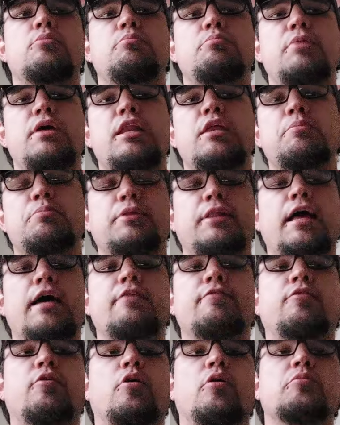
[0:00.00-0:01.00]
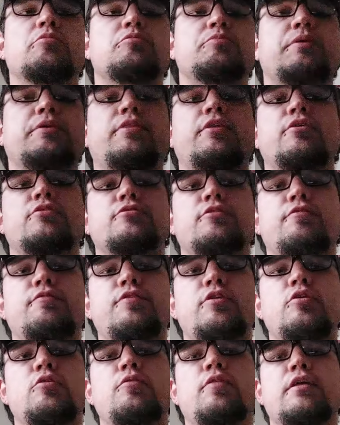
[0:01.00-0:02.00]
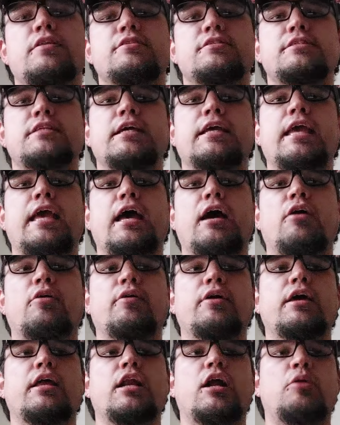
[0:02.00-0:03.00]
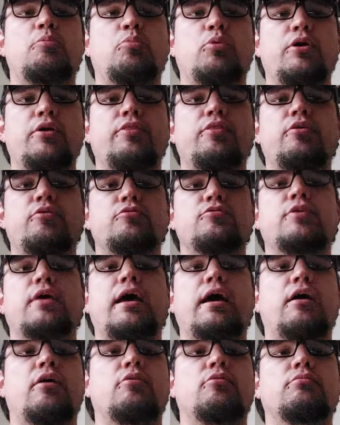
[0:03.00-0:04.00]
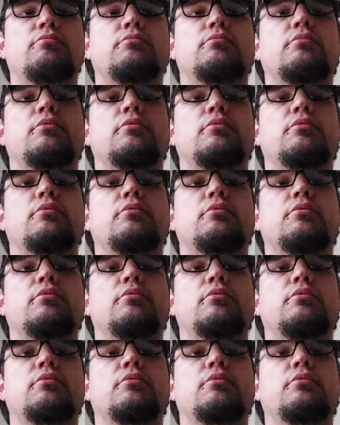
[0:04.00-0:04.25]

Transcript: many platforms, but there's a few that stick out, and I'll point those out,